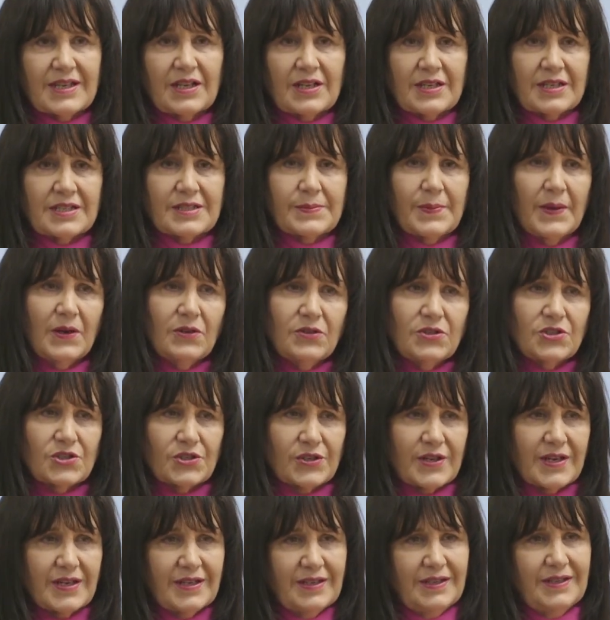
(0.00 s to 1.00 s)
Eliot's
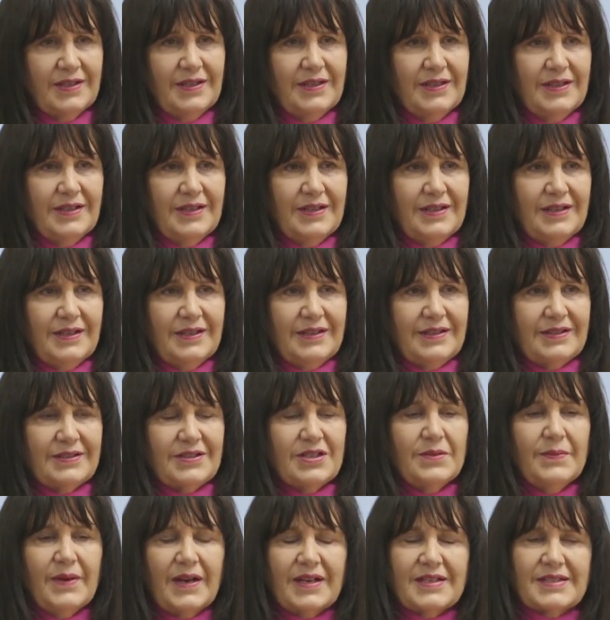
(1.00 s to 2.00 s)
poetry,
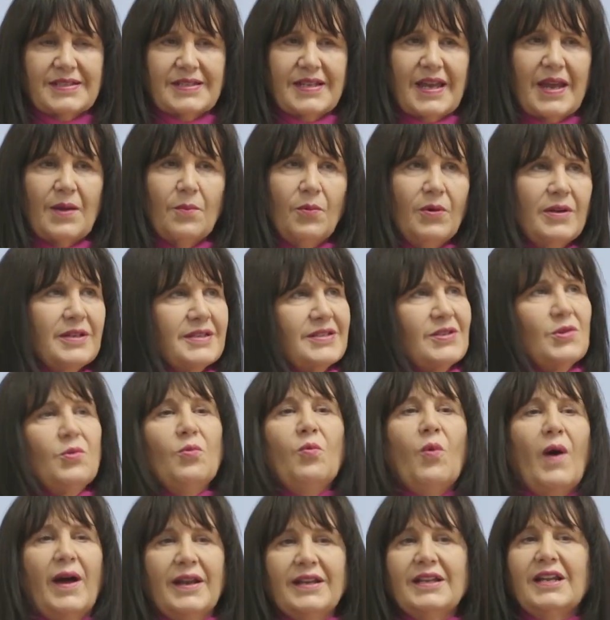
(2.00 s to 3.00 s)
you might say, what is the
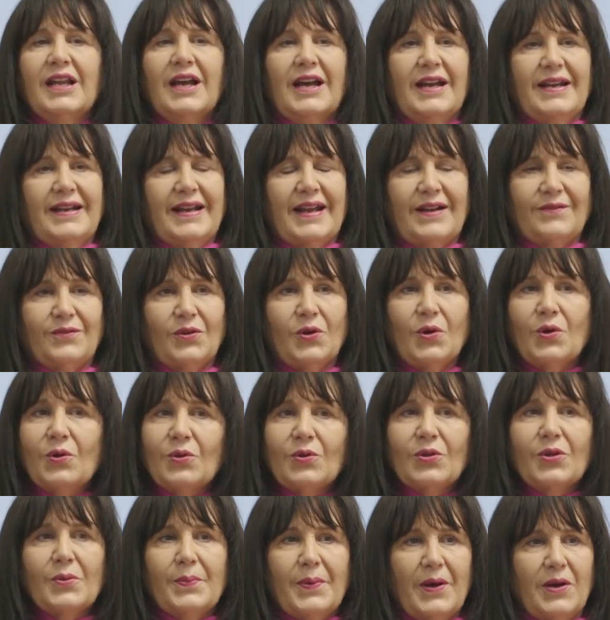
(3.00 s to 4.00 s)
one line out of
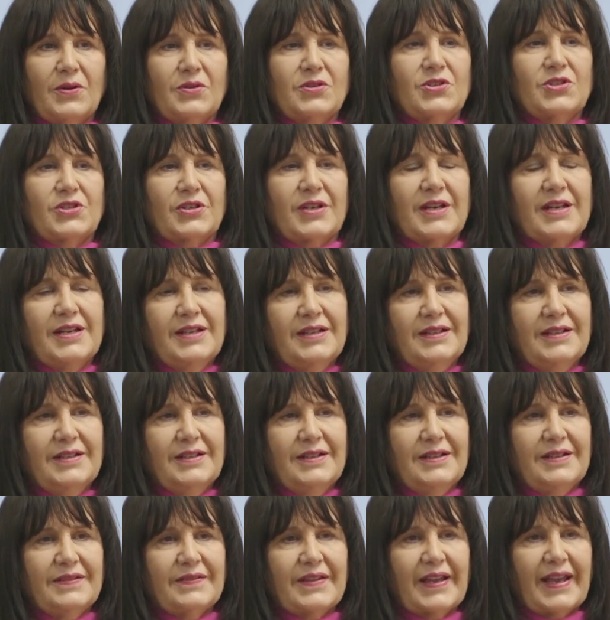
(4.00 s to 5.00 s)
all the poetry
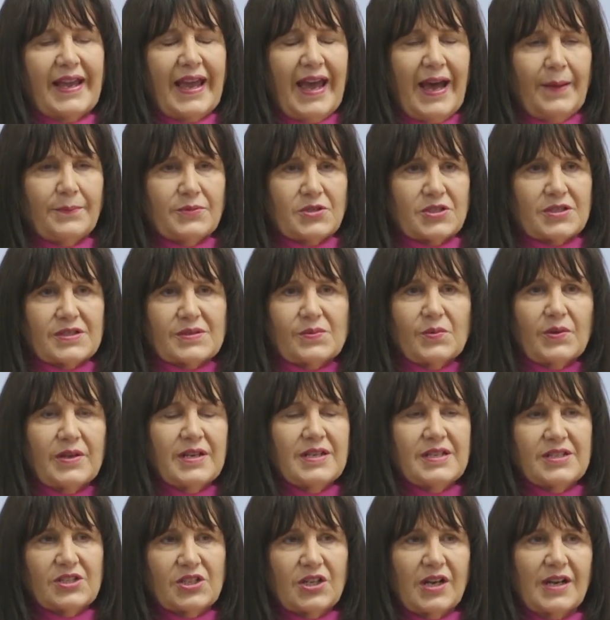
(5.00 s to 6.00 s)
that captures what
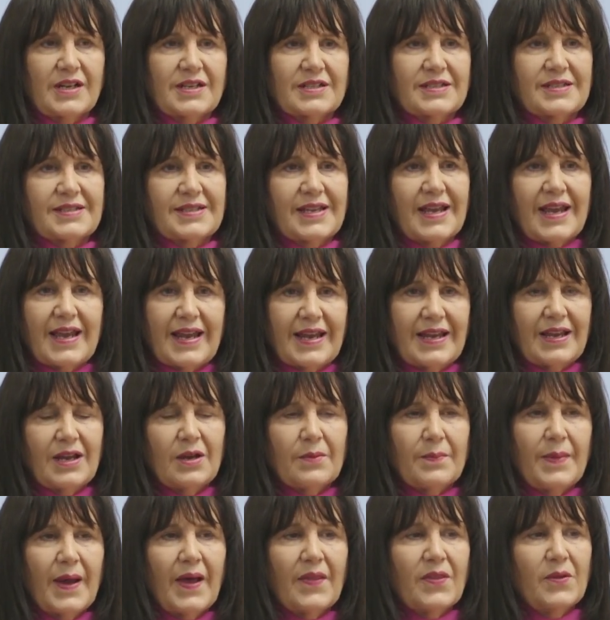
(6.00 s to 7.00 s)
he's trying to say
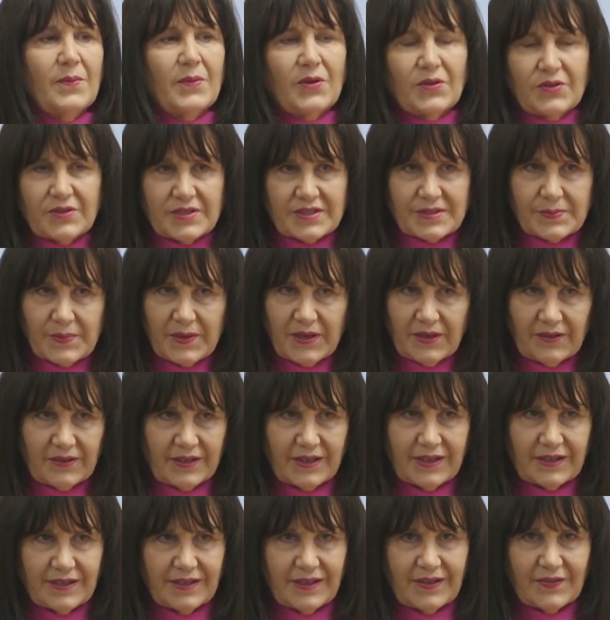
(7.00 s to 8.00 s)
about the modernist
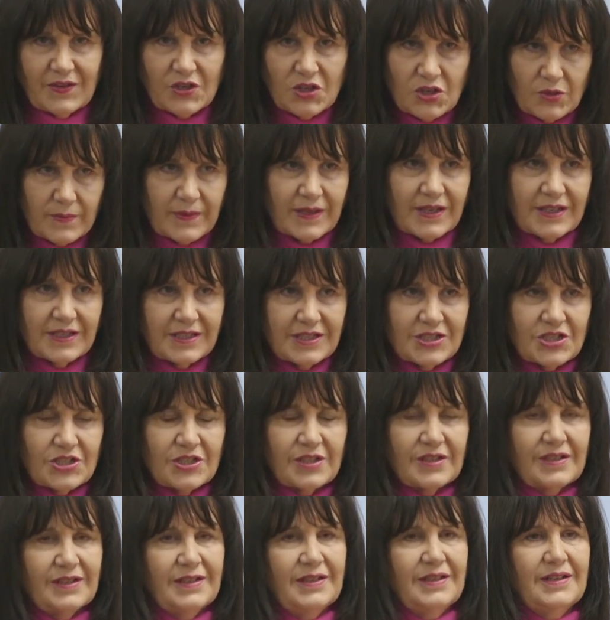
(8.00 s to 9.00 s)
period and the human
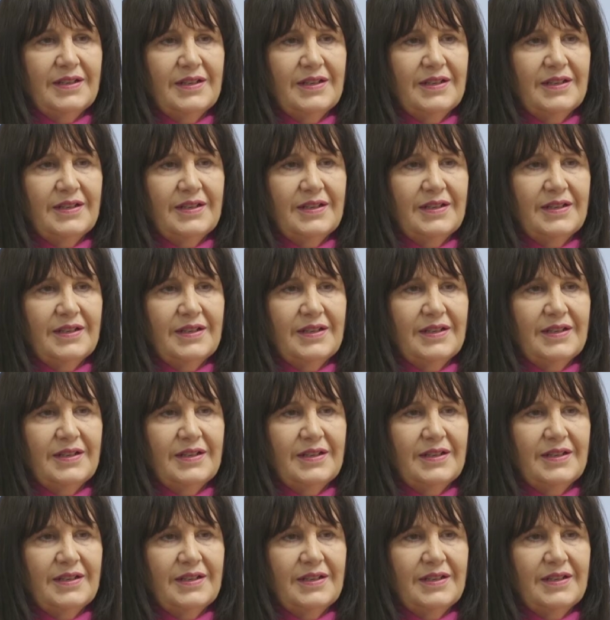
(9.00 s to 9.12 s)
condition?